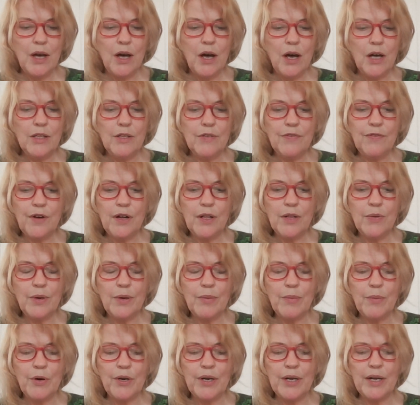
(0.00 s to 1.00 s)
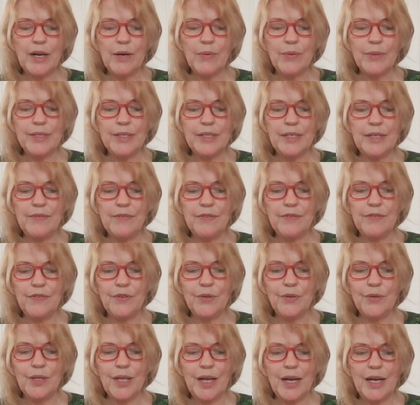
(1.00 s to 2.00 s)
On the following morning I received a
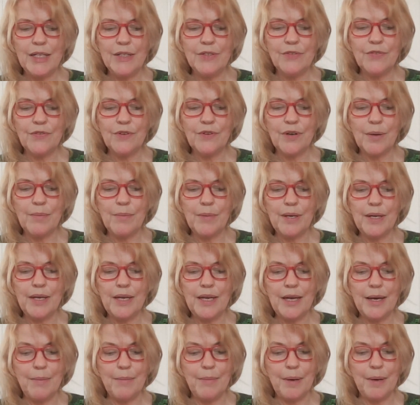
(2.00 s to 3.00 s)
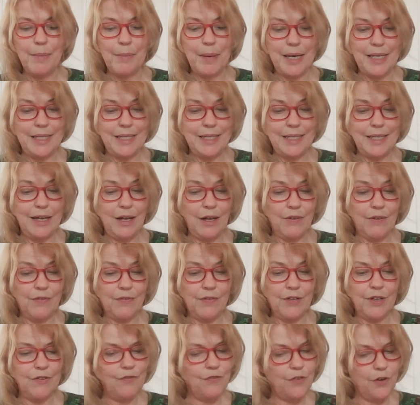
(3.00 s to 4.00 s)
few lines from him
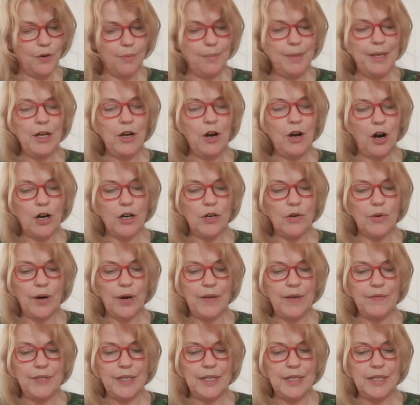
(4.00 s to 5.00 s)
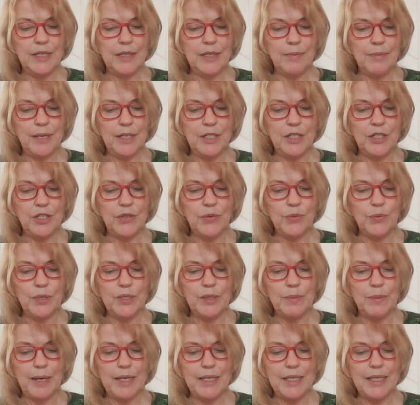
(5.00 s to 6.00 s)
myself, confirming Hargraves' intimations
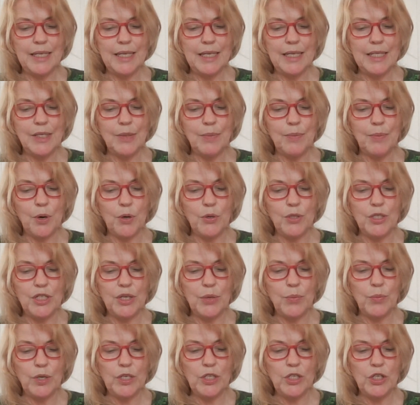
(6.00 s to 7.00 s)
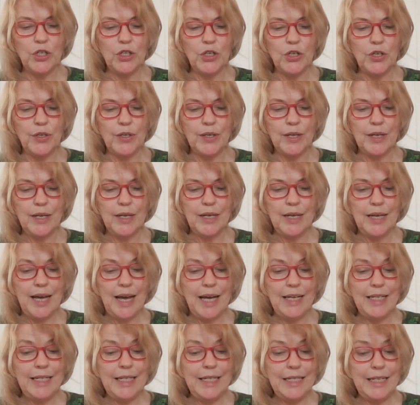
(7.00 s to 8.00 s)
respecting his approaching return.
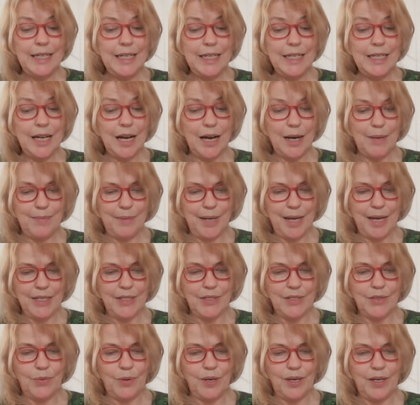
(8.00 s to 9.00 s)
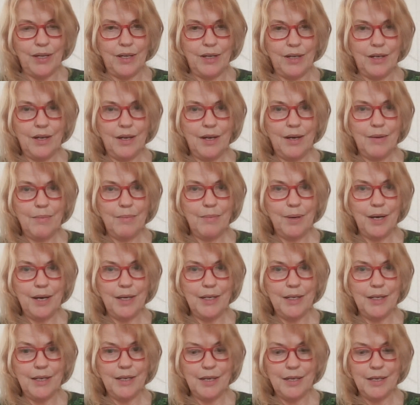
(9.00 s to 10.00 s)
And he did come next week,
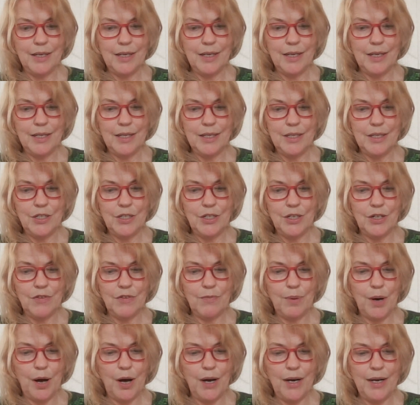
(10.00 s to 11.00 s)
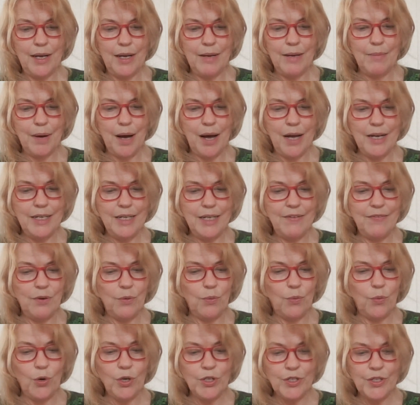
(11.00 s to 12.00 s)
but in a condition of body and mind
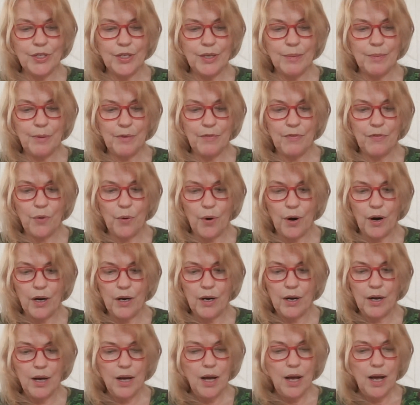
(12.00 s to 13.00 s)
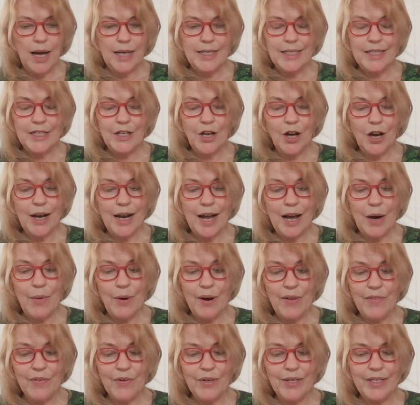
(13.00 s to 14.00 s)
even worse than before. I did not,
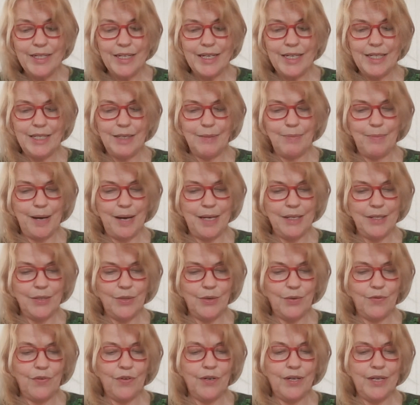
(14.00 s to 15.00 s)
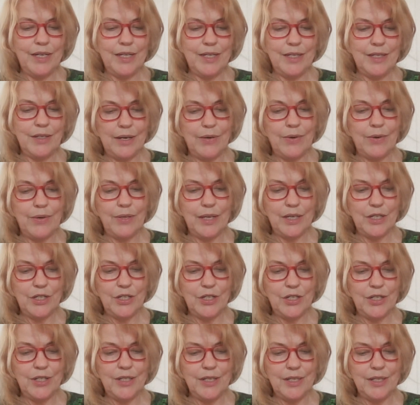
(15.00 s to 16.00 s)
however, intend to pass over his
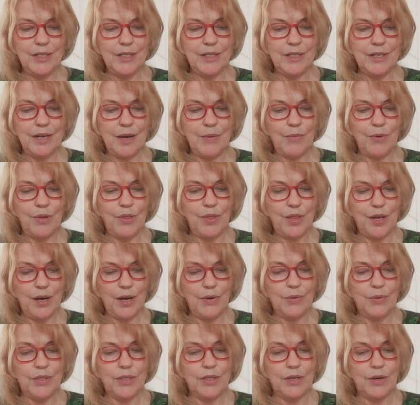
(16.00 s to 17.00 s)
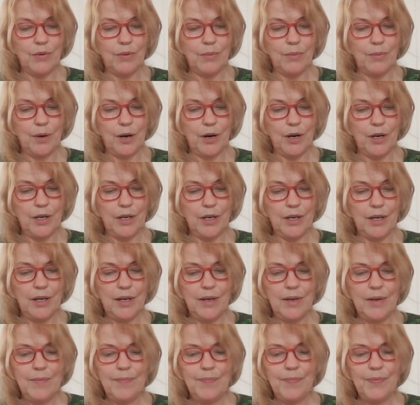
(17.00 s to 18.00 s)
derelictions this time without a remark.
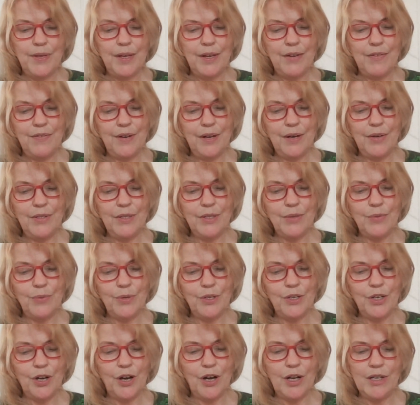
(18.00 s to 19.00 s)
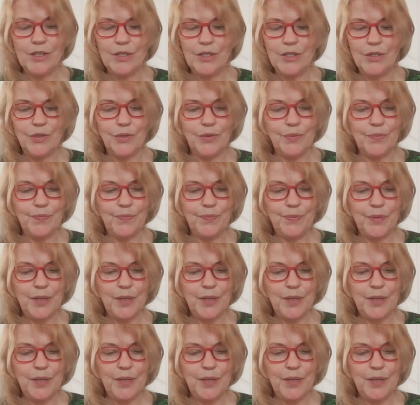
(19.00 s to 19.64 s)
I found it would not do.